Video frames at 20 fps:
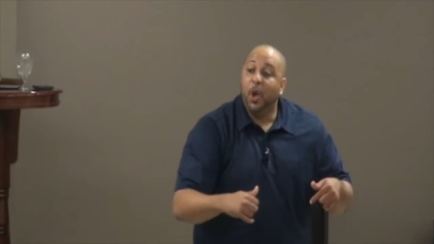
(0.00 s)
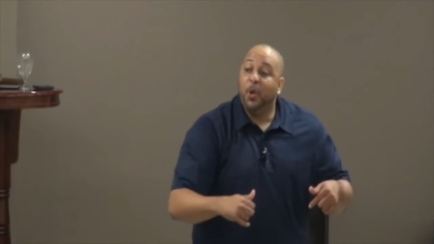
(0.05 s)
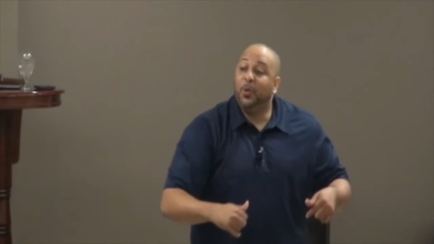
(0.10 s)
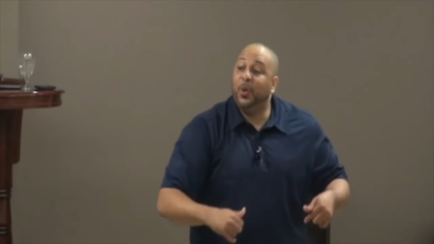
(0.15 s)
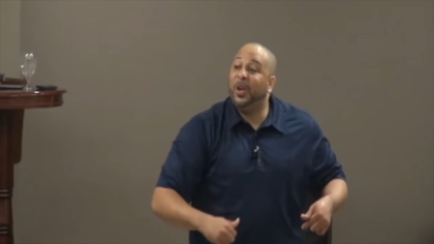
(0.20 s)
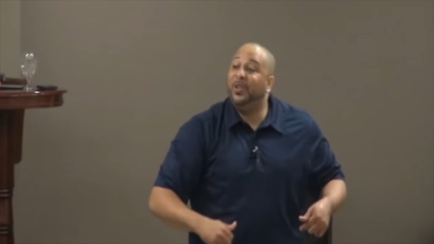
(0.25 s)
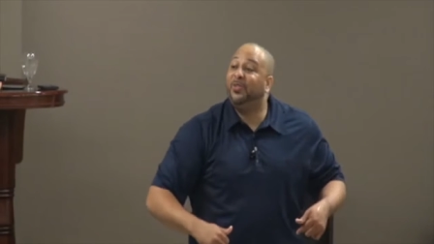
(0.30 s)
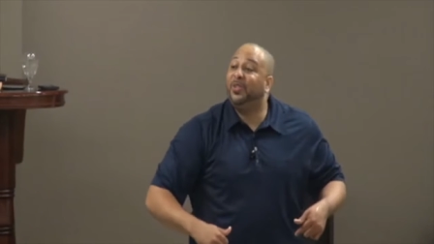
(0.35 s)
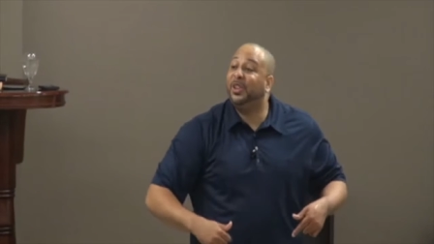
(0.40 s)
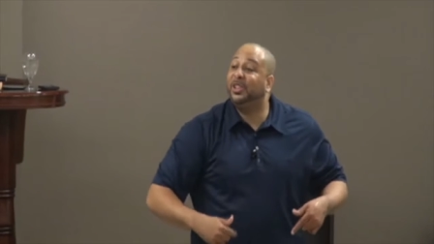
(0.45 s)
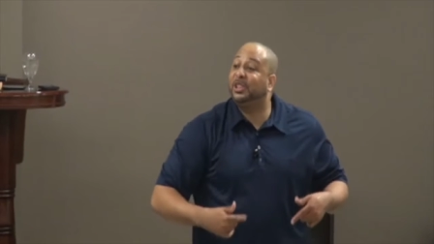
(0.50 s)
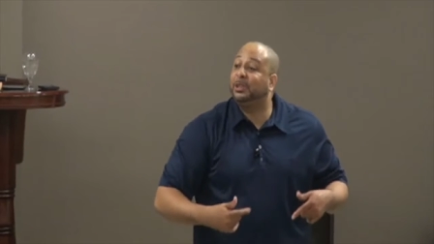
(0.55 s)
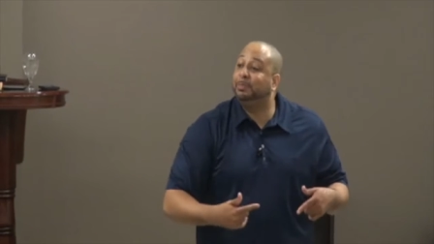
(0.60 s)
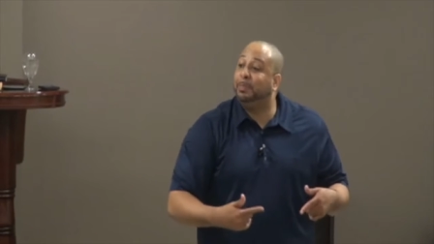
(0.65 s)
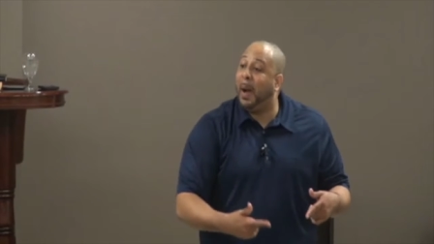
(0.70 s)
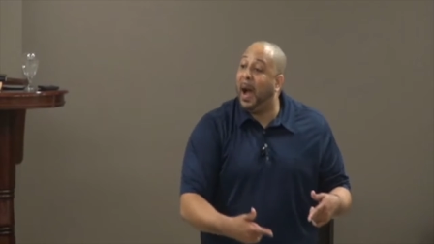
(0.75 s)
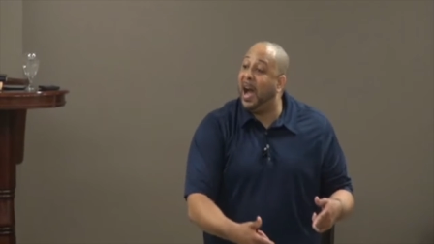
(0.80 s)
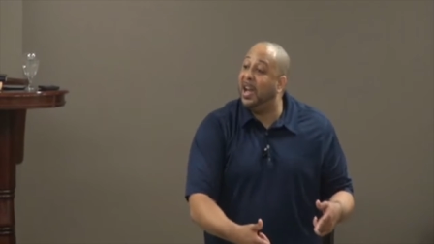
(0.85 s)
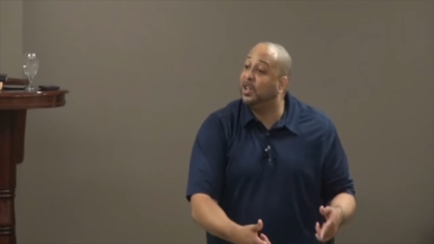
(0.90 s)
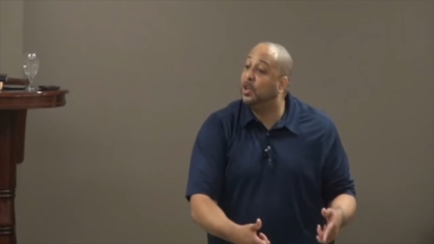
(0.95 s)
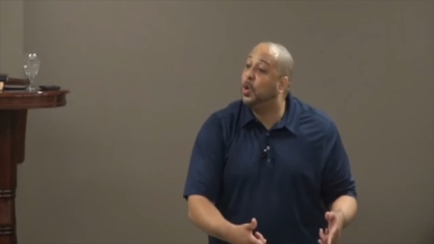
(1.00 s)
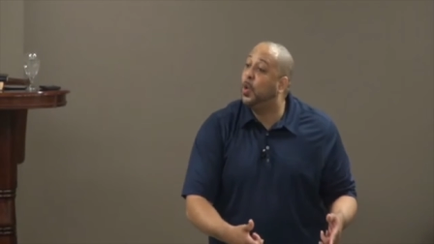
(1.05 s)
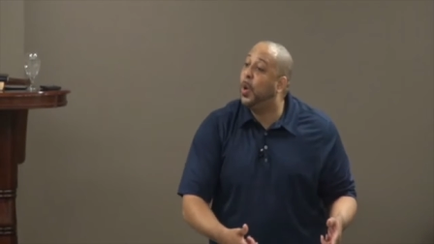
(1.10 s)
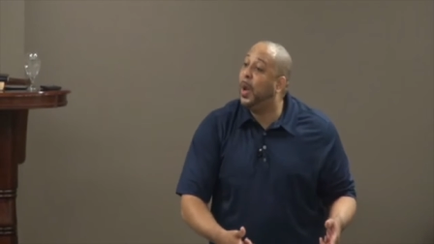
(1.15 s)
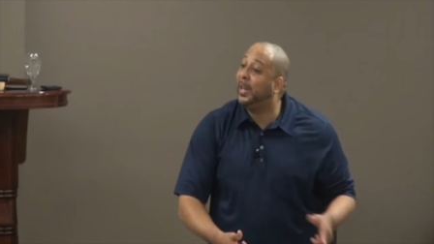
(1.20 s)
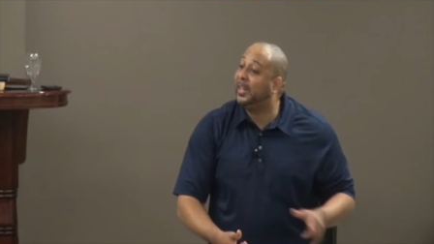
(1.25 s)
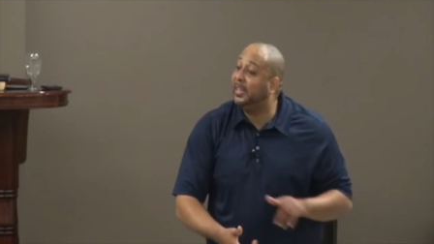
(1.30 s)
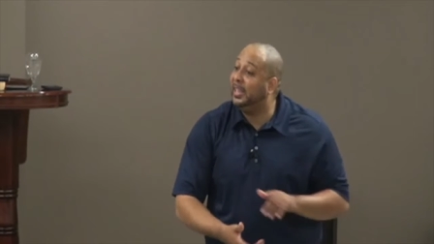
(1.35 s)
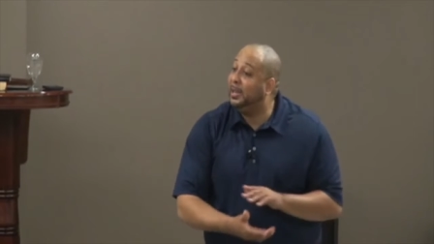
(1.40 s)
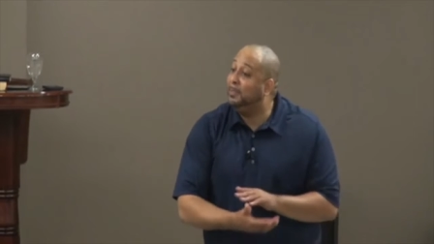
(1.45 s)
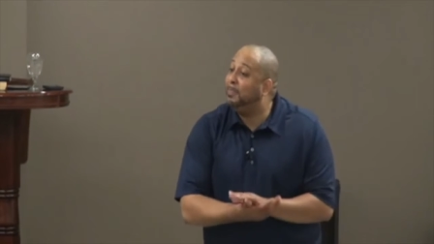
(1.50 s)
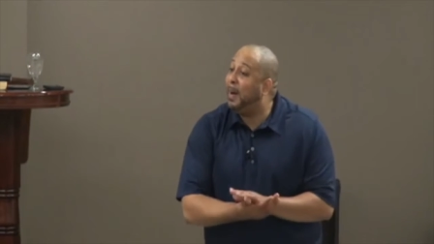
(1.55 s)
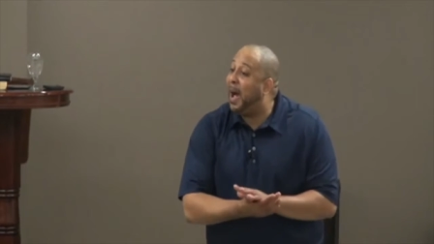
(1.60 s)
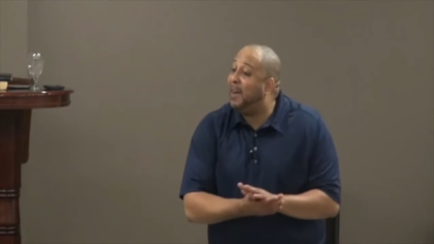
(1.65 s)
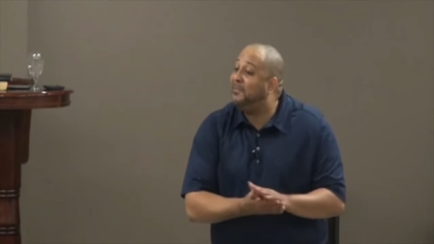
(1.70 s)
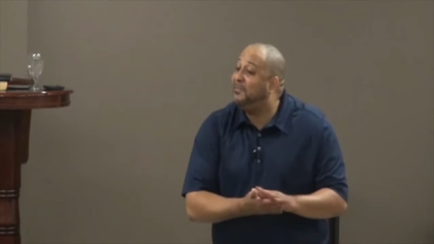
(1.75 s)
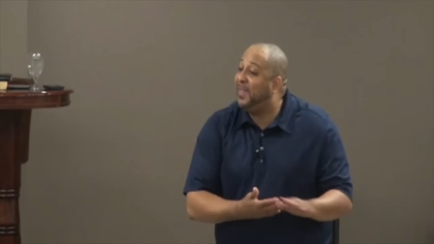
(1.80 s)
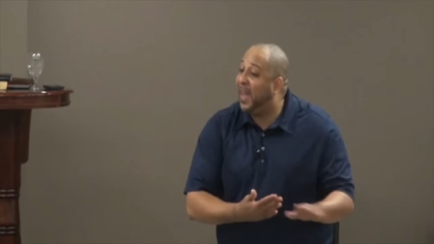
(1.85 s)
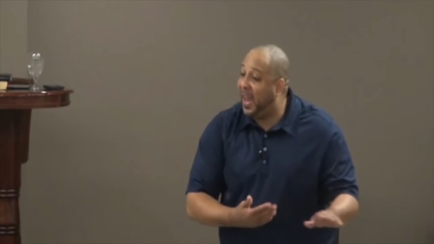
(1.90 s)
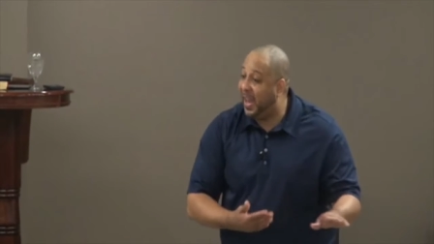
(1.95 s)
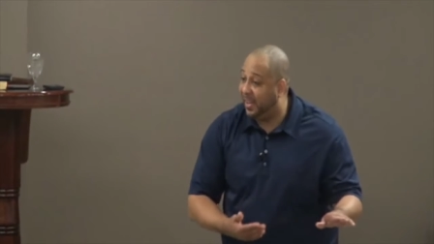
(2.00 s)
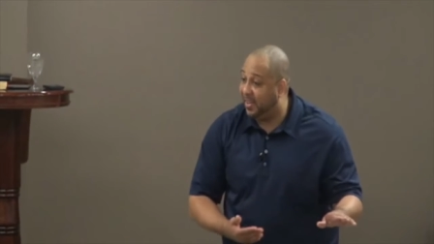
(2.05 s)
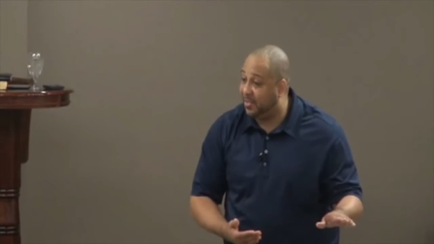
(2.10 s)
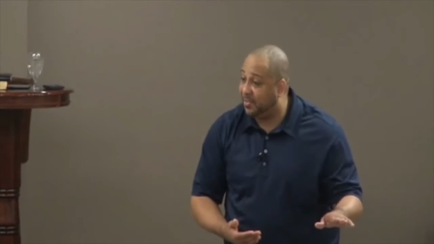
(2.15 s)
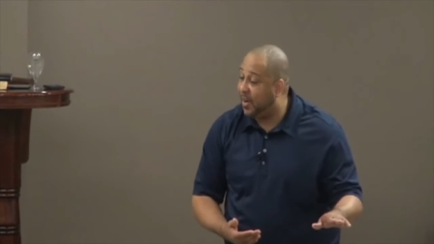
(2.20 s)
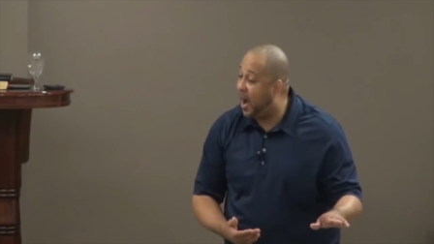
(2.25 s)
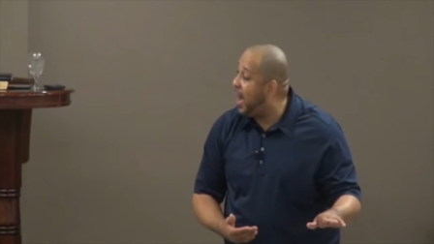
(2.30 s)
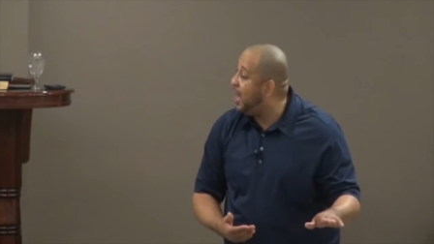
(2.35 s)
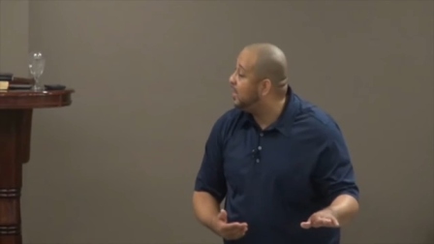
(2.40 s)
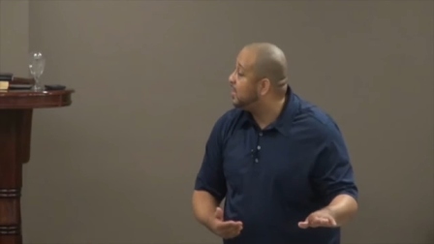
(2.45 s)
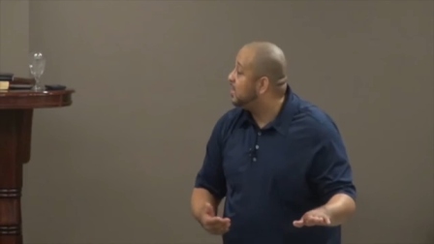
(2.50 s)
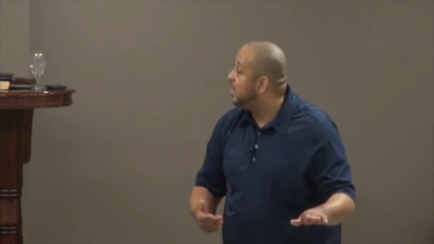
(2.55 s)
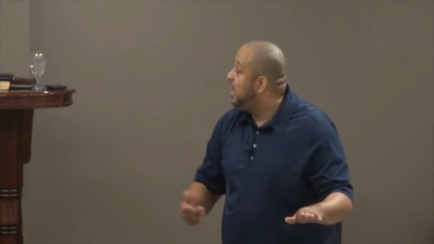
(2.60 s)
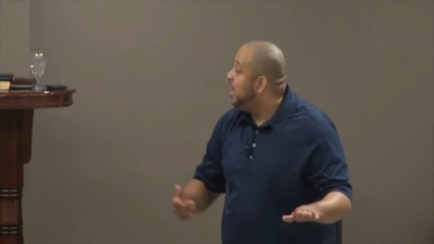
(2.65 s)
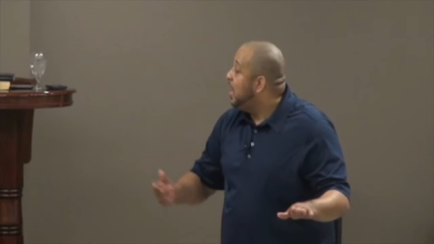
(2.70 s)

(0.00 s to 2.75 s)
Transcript: We respond quickly by faith, right?